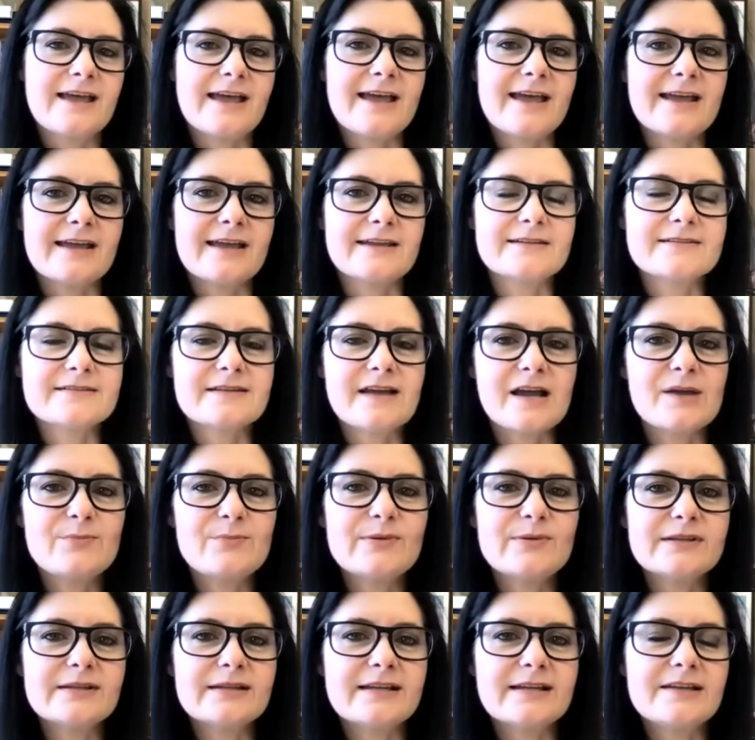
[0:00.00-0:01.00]
and I
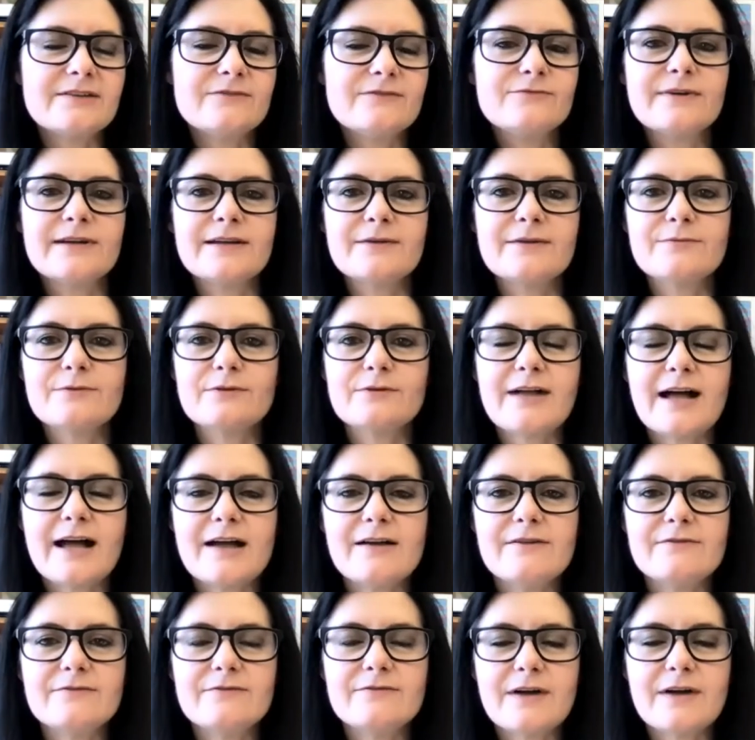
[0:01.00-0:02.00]
believe we will
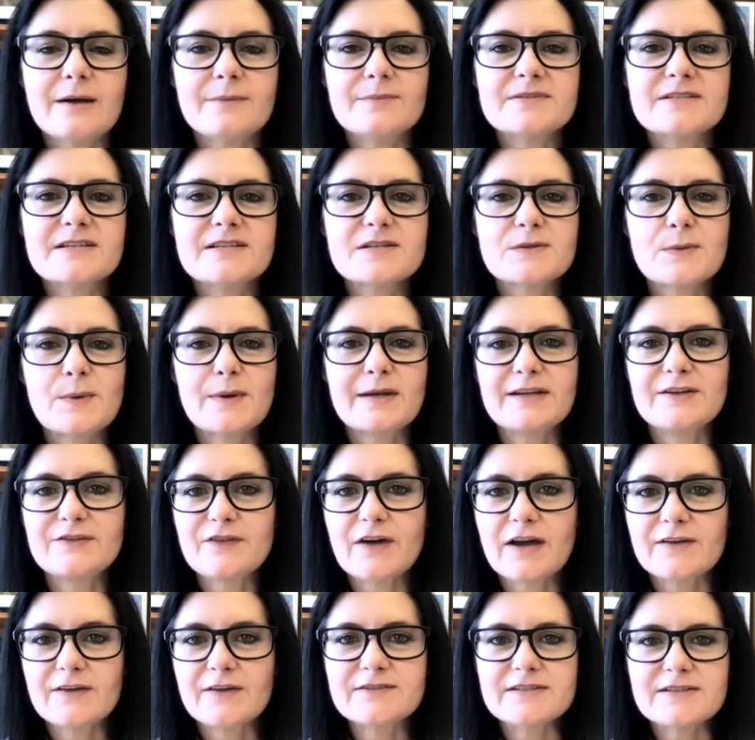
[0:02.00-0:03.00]
have up to
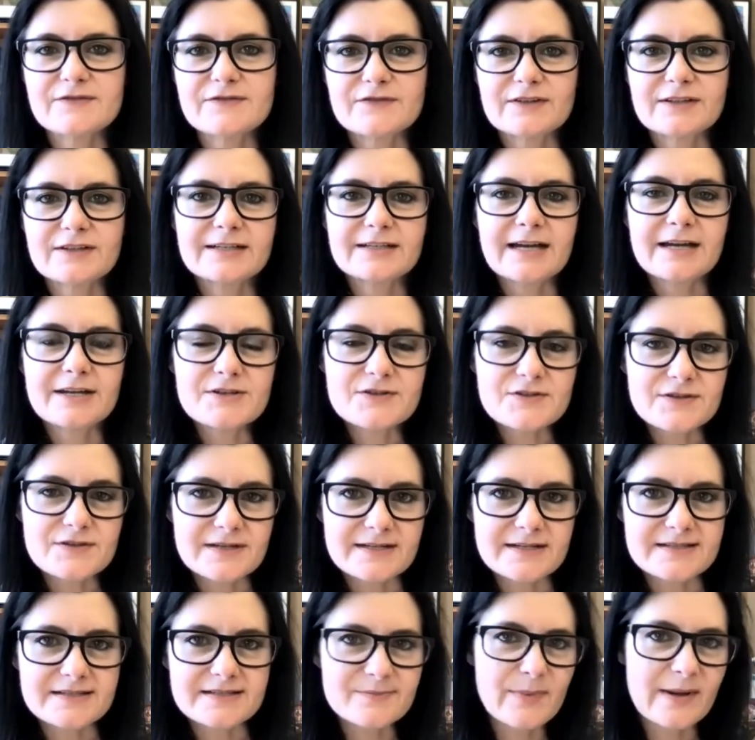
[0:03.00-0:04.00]
25 different
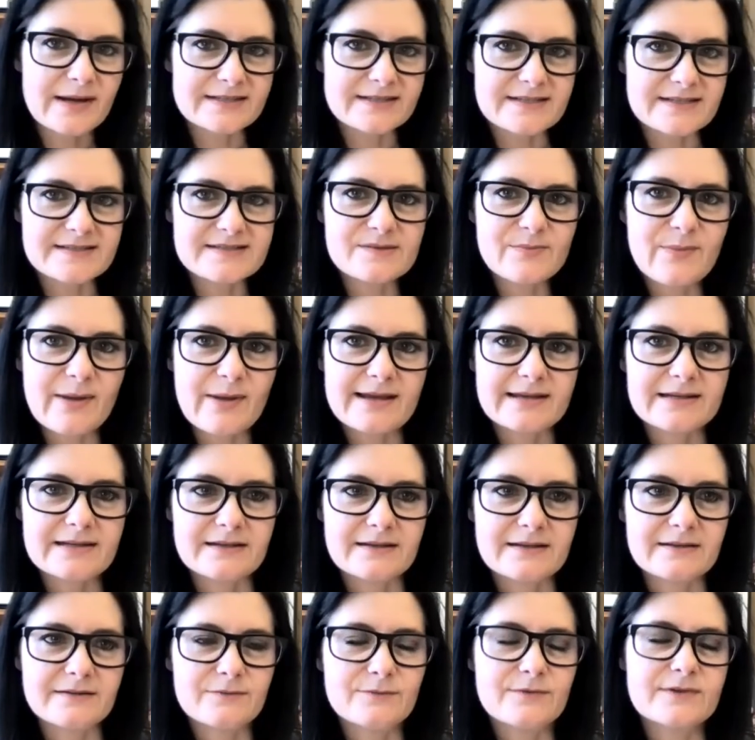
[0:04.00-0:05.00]
countries
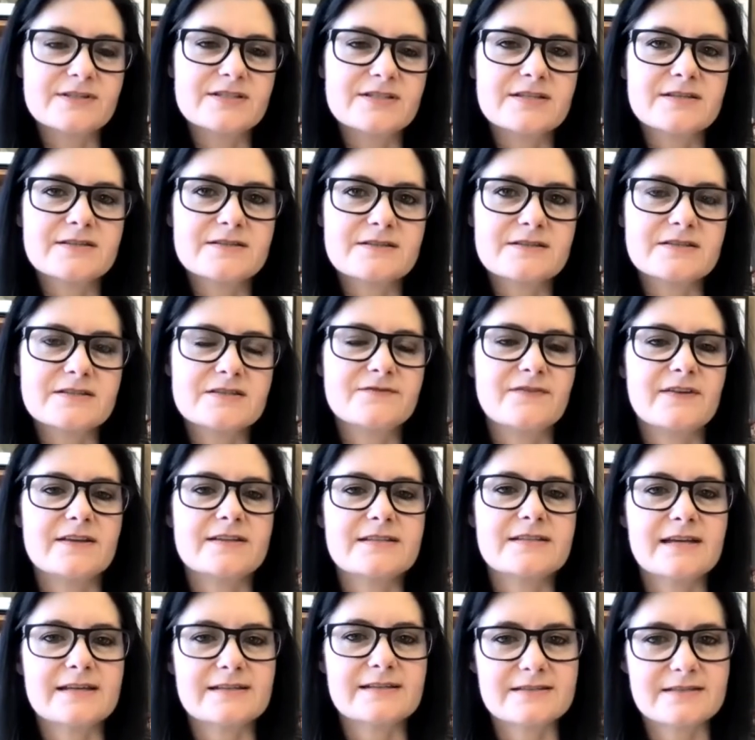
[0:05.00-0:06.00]
participating, which is just
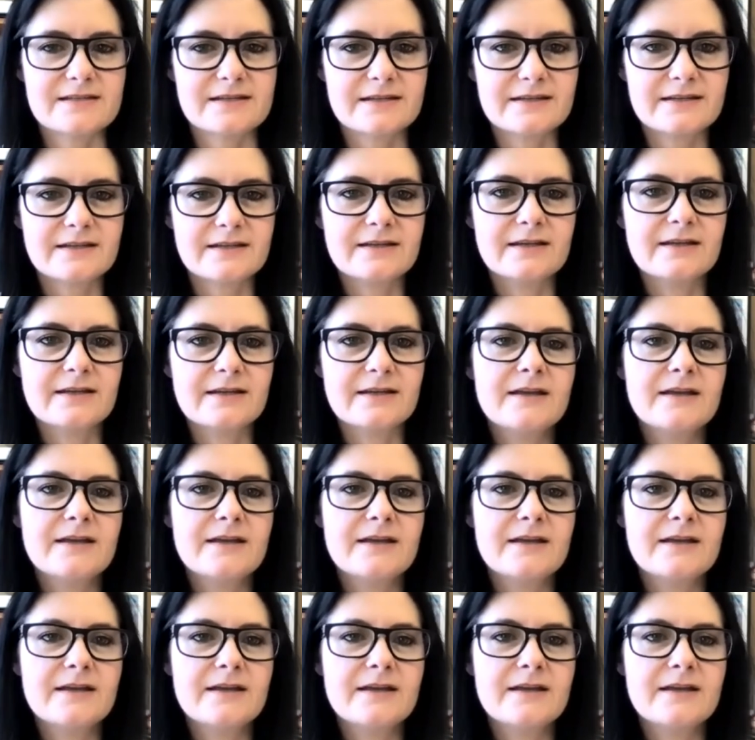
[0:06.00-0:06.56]
fantastic.